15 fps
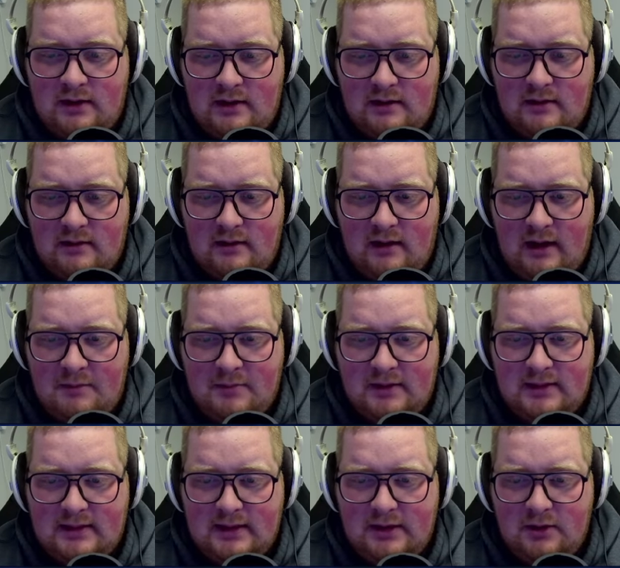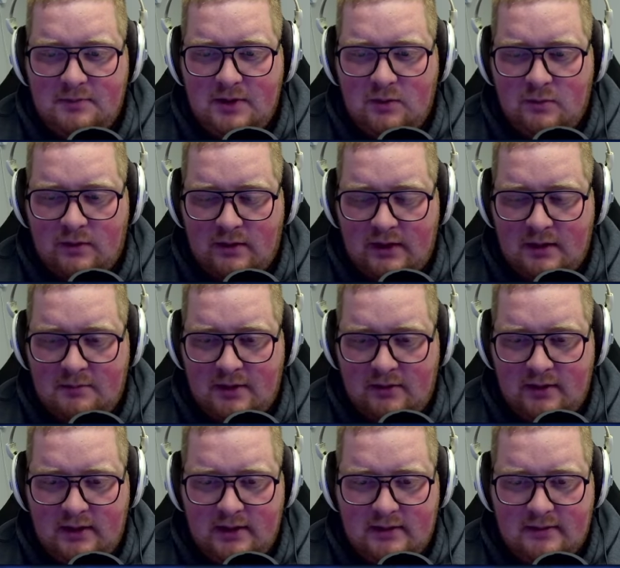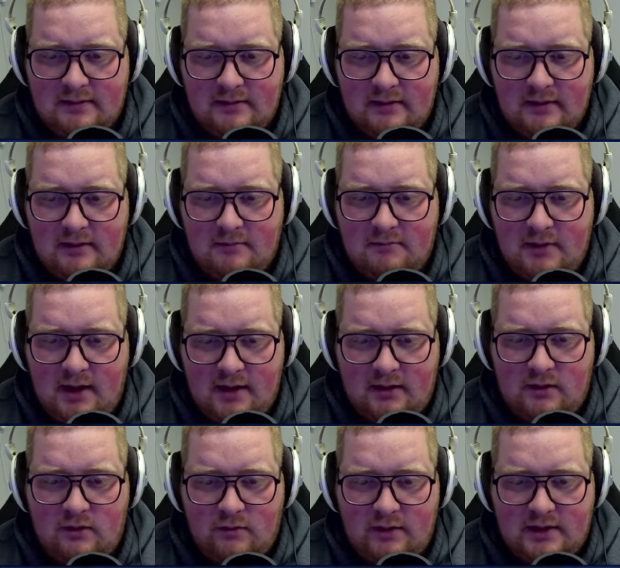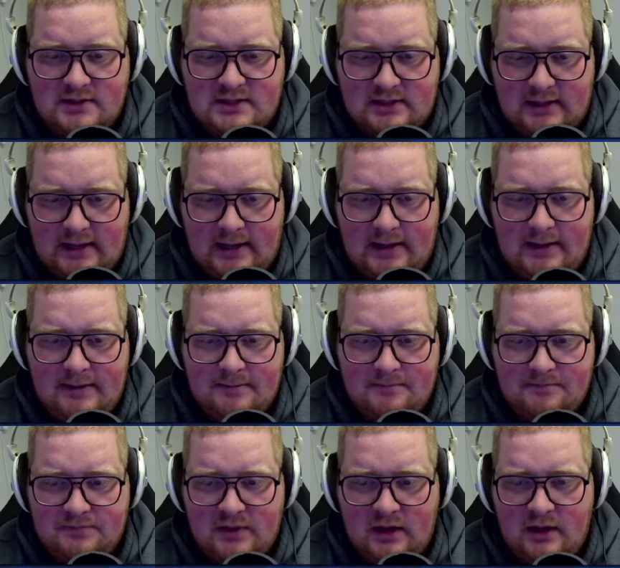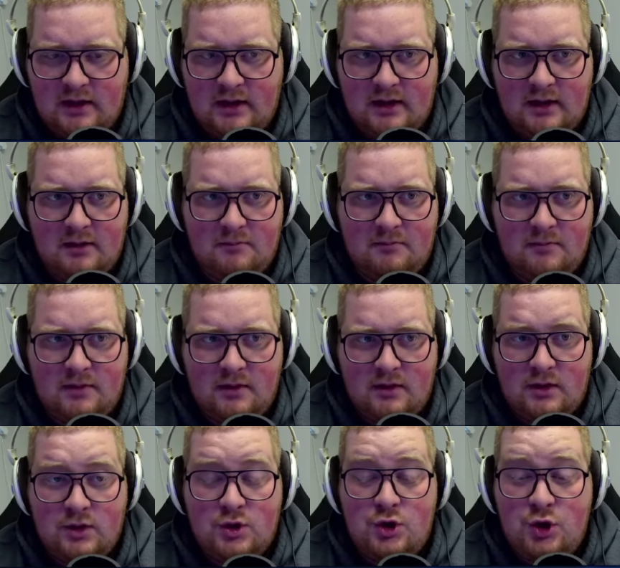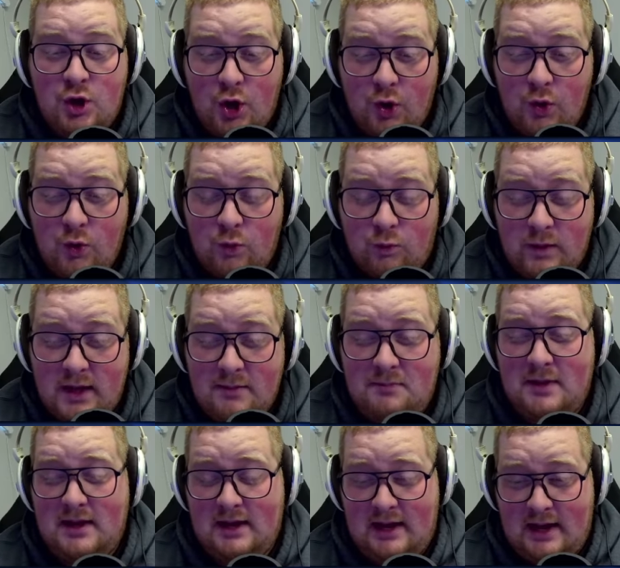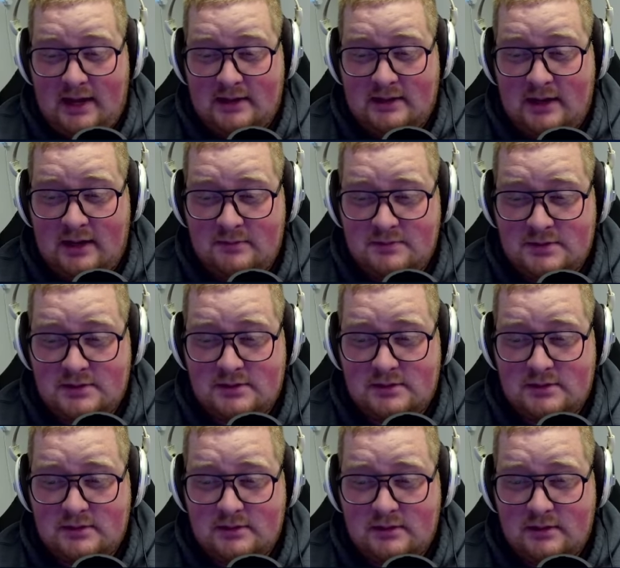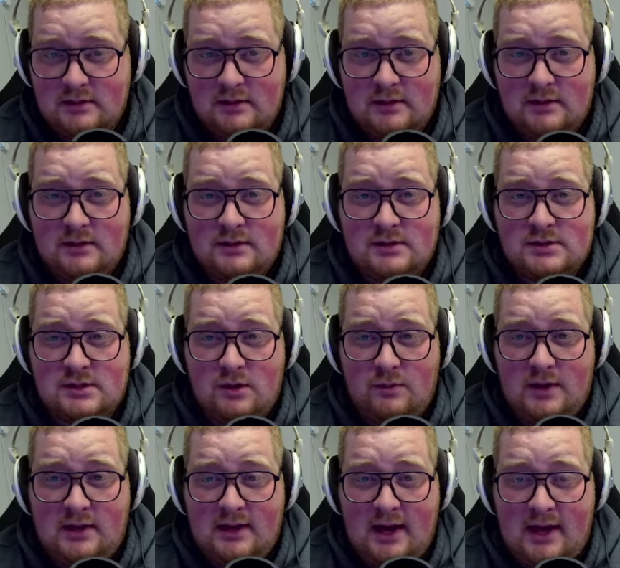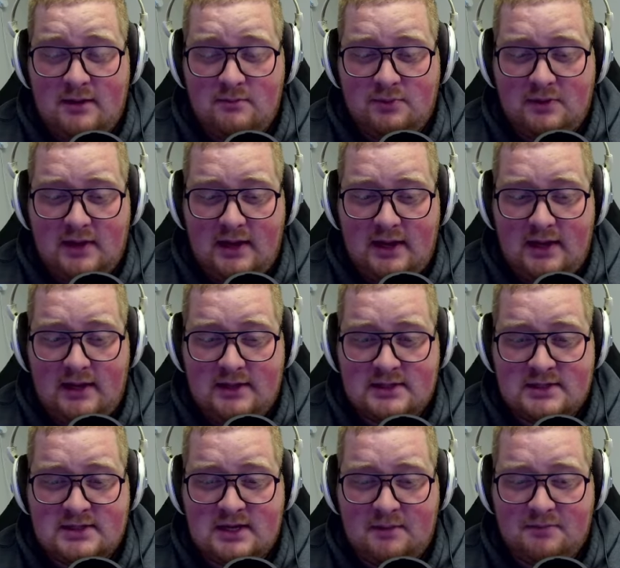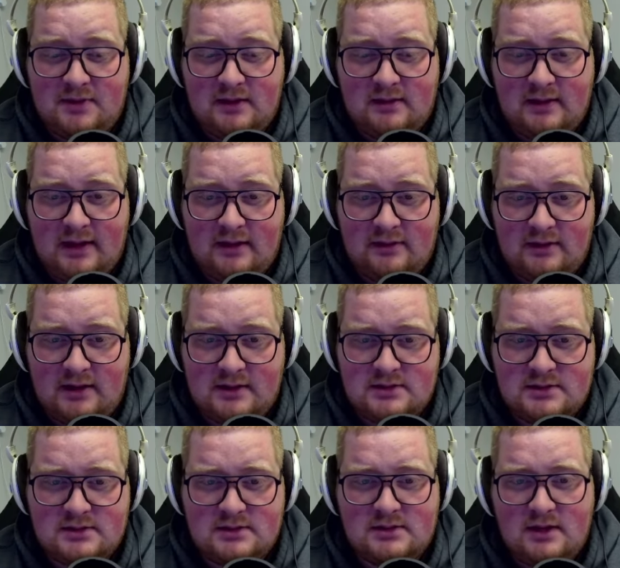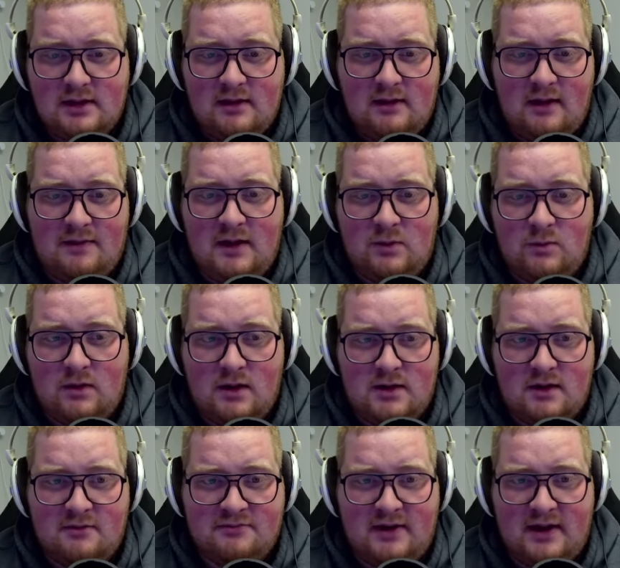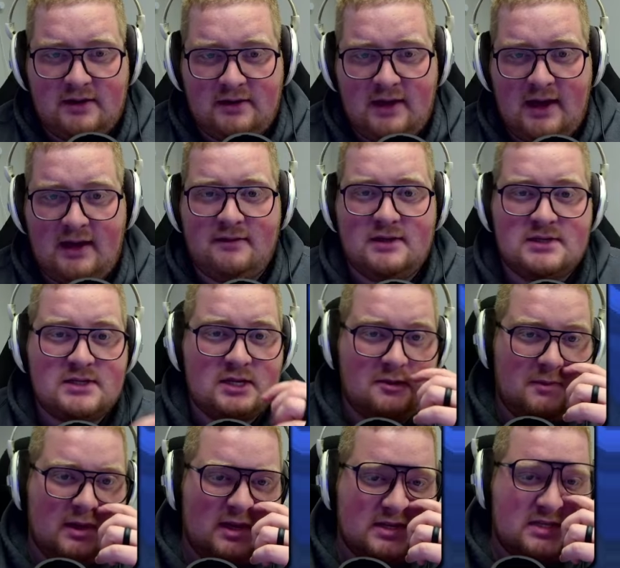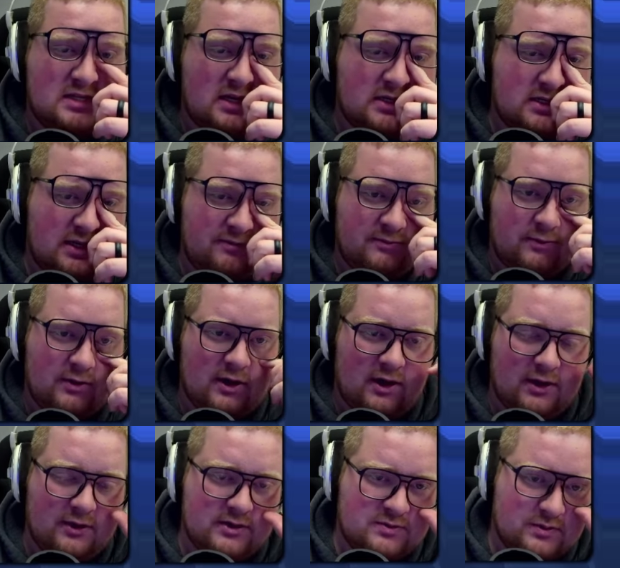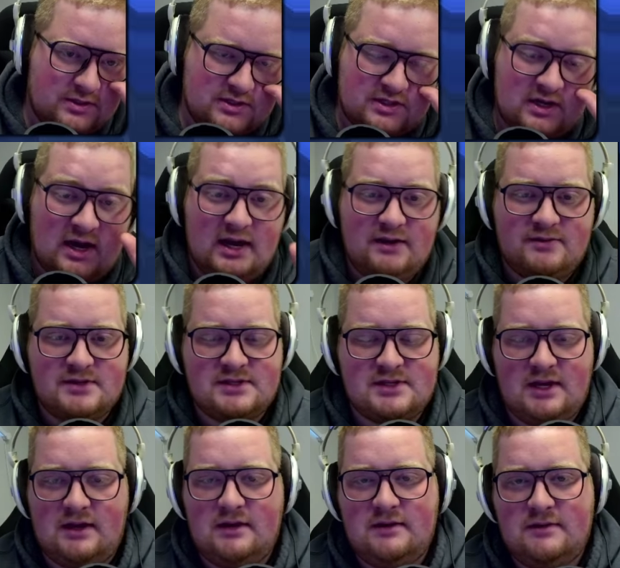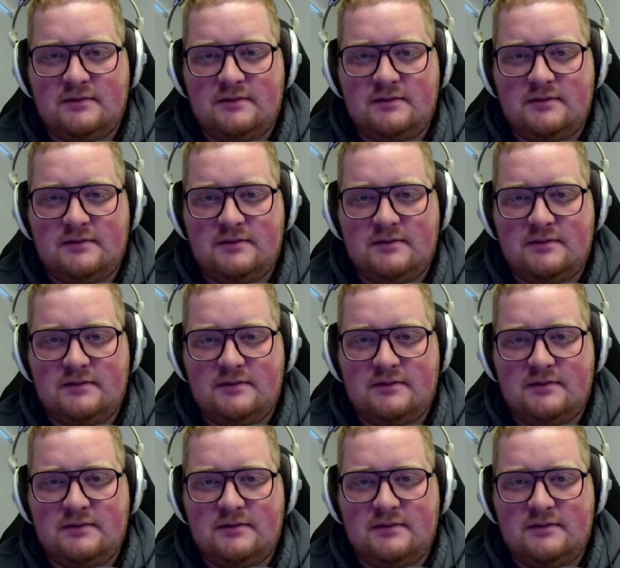here. I'm a little bit worried about it. Not going to lie. No repeat hand types. So we can play something like this. And then we're on our final hand. This is going to make us $64, which is kind of insane.